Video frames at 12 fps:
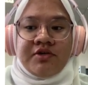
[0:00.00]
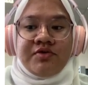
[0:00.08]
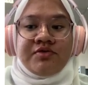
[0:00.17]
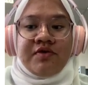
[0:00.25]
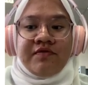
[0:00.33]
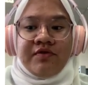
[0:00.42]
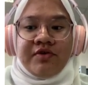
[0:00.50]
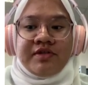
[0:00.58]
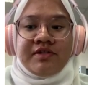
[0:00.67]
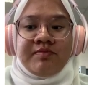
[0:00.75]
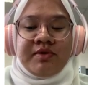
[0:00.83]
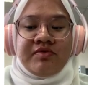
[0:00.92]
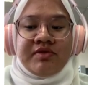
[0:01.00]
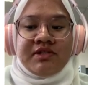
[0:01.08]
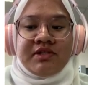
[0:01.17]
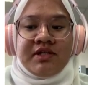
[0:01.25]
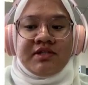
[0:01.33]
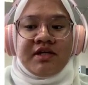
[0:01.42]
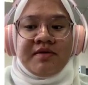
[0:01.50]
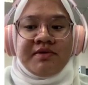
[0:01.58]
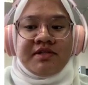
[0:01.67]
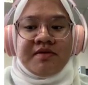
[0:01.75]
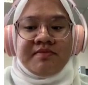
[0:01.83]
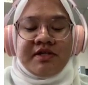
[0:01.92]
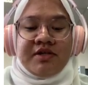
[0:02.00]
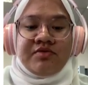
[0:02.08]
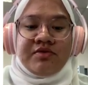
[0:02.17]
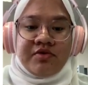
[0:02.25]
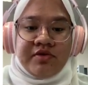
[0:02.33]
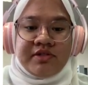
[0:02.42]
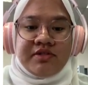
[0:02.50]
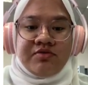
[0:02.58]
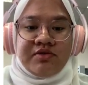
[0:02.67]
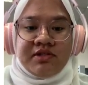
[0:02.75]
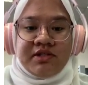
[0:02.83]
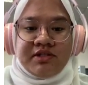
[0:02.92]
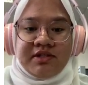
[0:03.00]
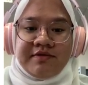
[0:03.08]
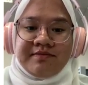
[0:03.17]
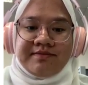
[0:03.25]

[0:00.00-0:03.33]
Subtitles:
of force between states can be subject to court's jurisdiction.